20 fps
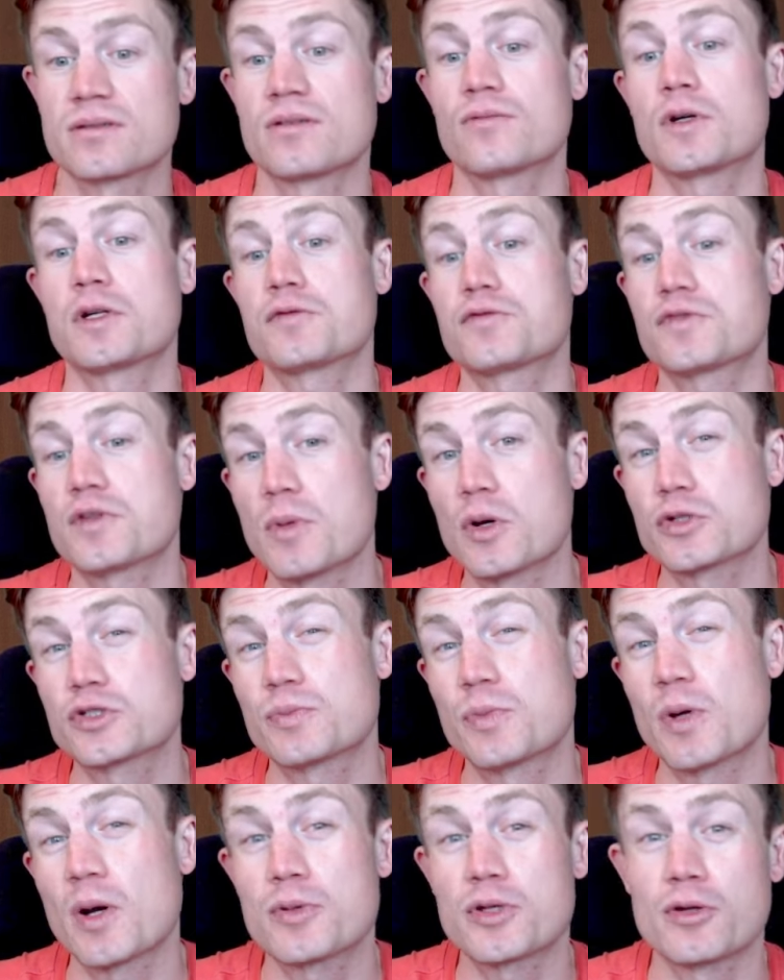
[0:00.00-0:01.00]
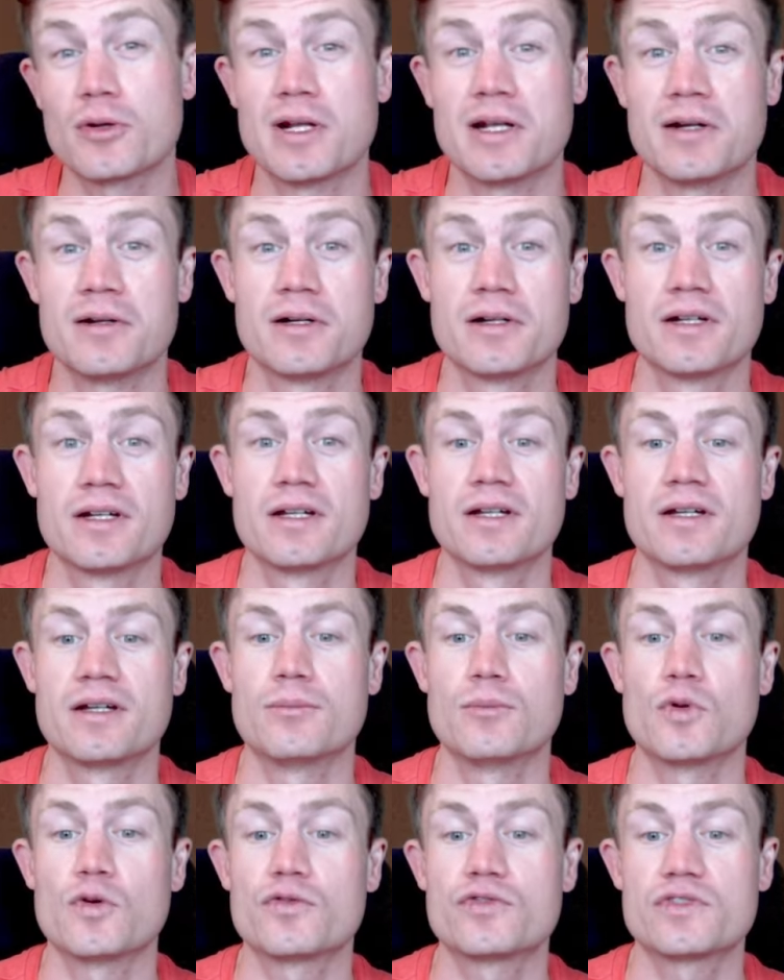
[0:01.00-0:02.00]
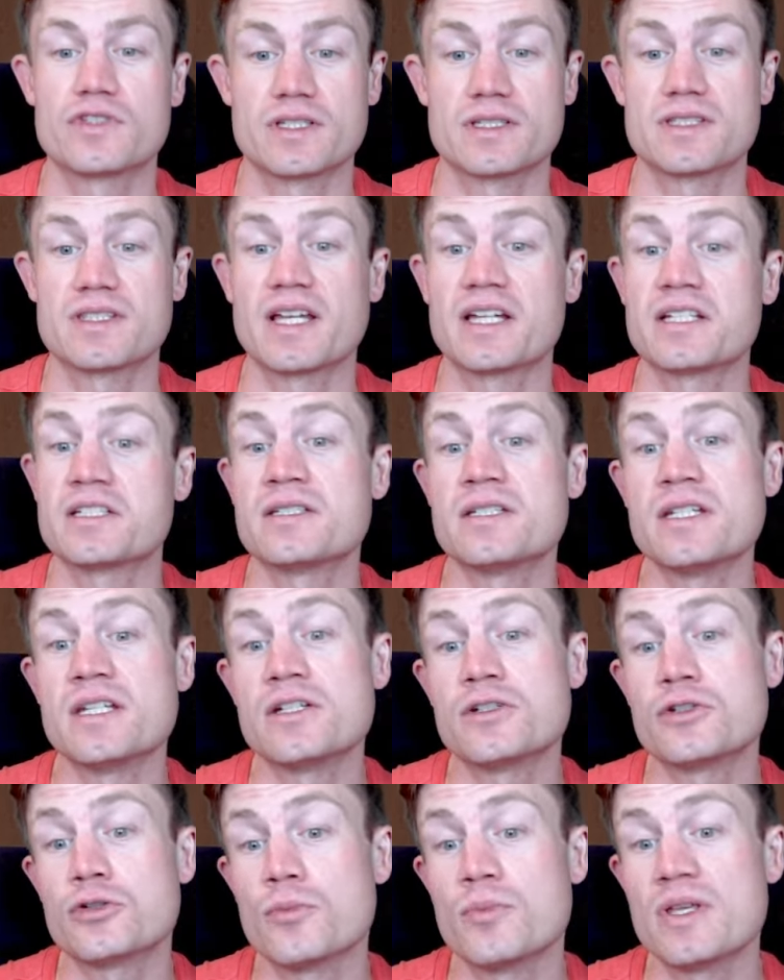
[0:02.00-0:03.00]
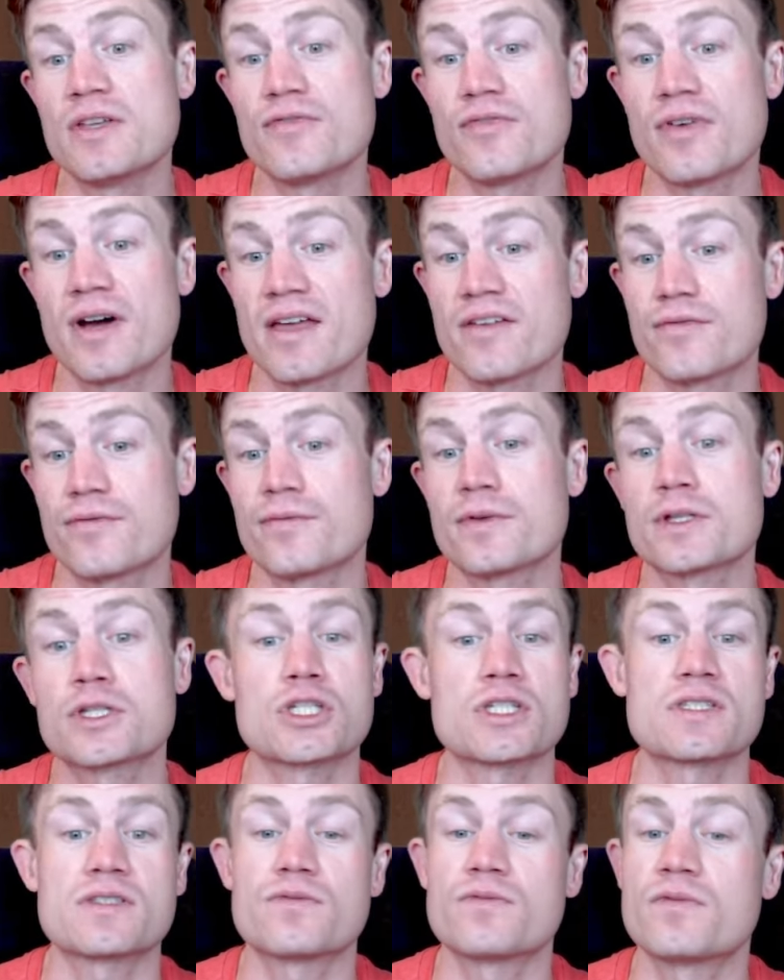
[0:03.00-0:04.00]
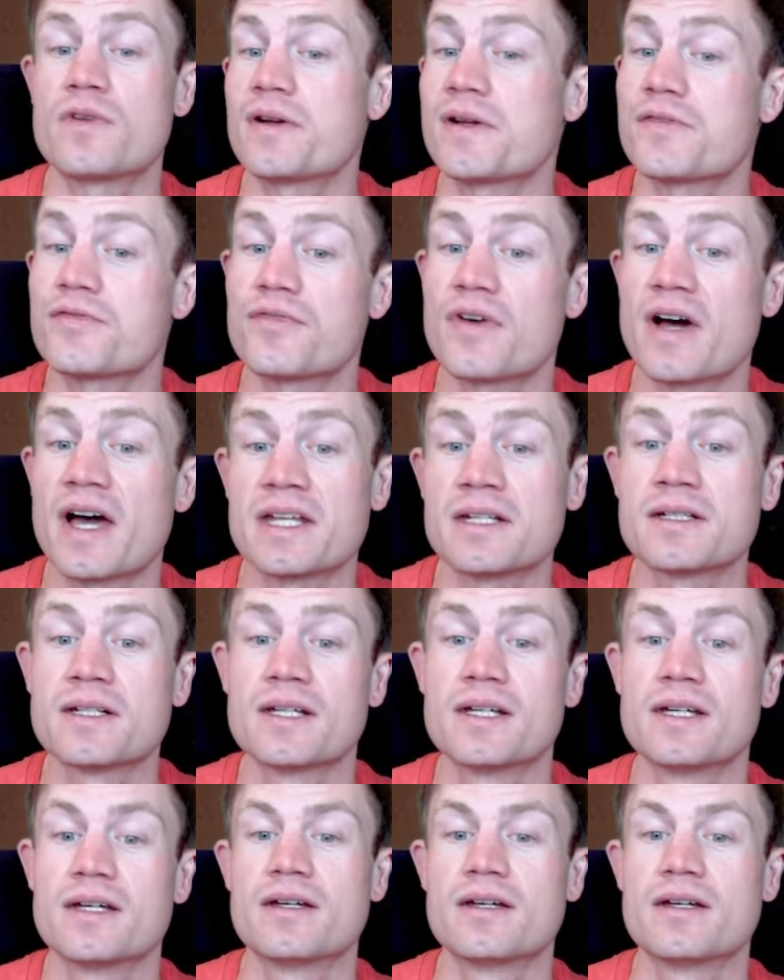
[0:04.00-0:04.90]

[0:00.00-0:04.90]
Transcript: One of the most popular moves is knight d to b5, which is very fine,